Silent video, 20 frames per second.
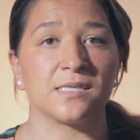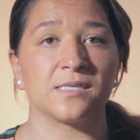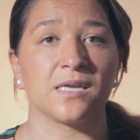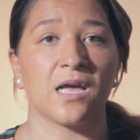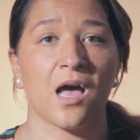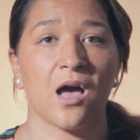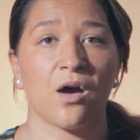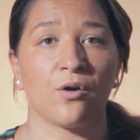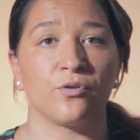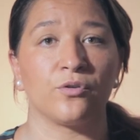
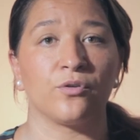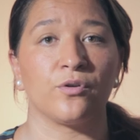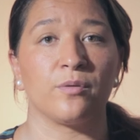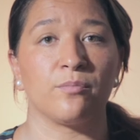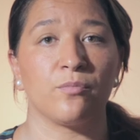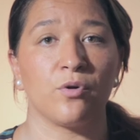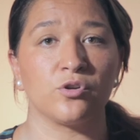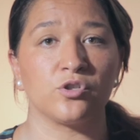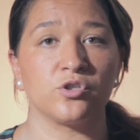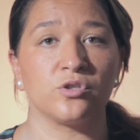how your
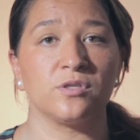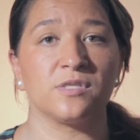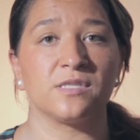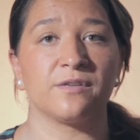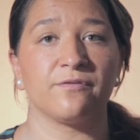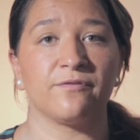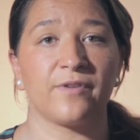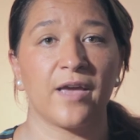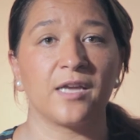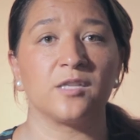emotions
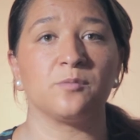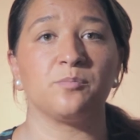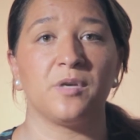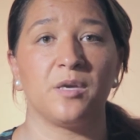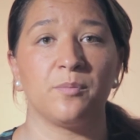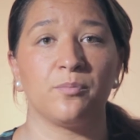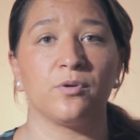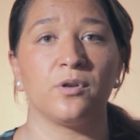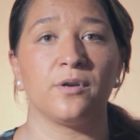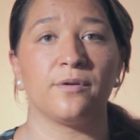affect
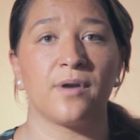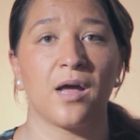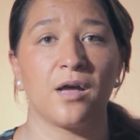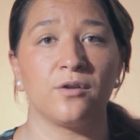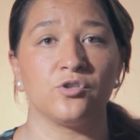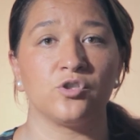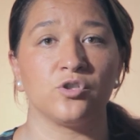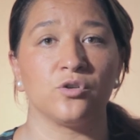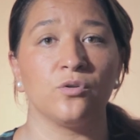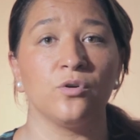people
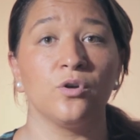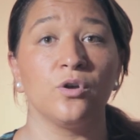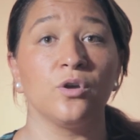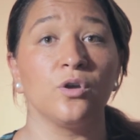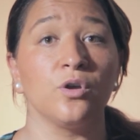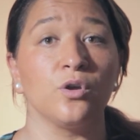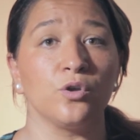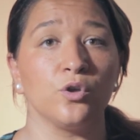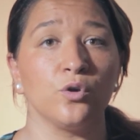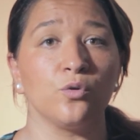around you,
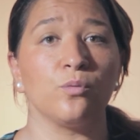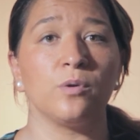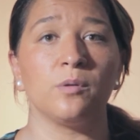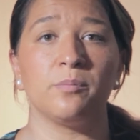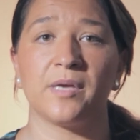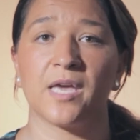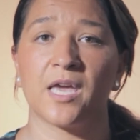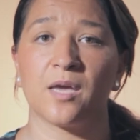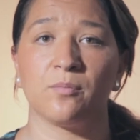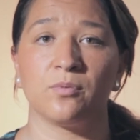you will
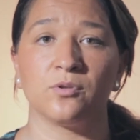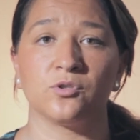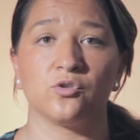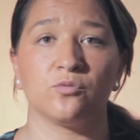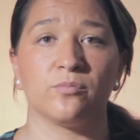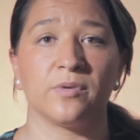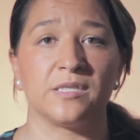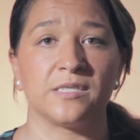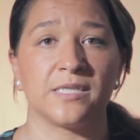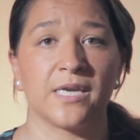be able to
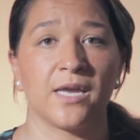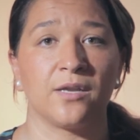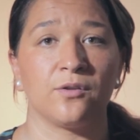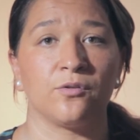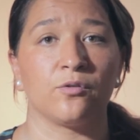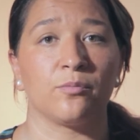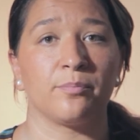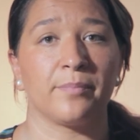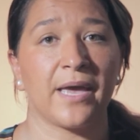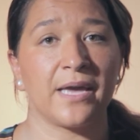maintain
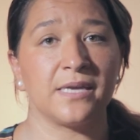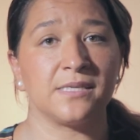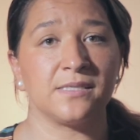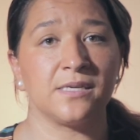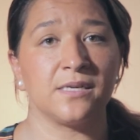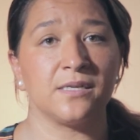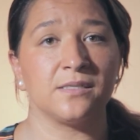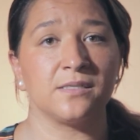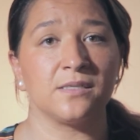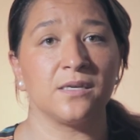your
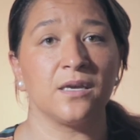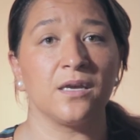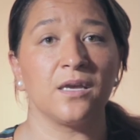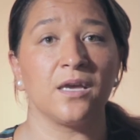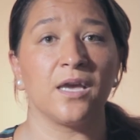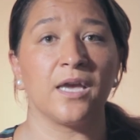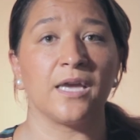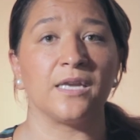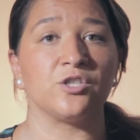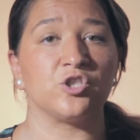patience
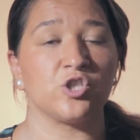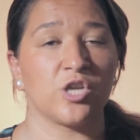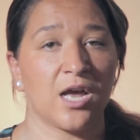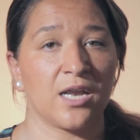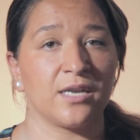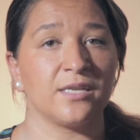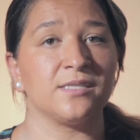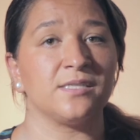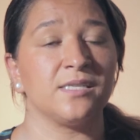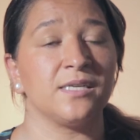in
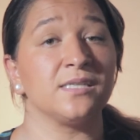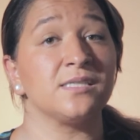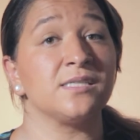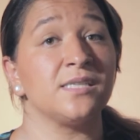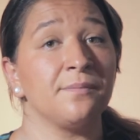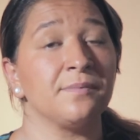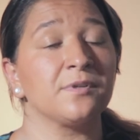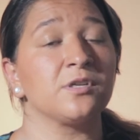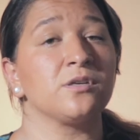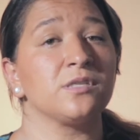challenging
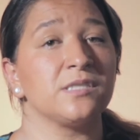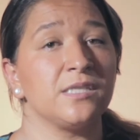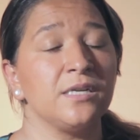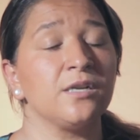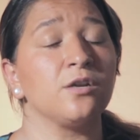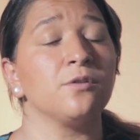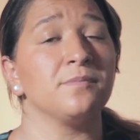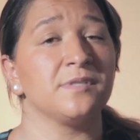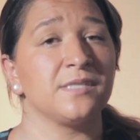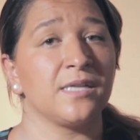
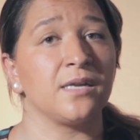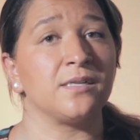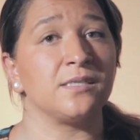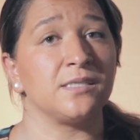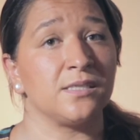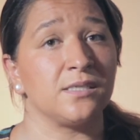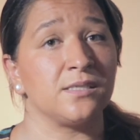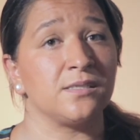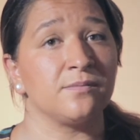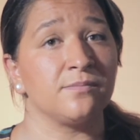
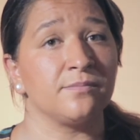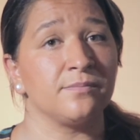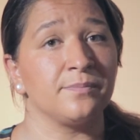circumstances.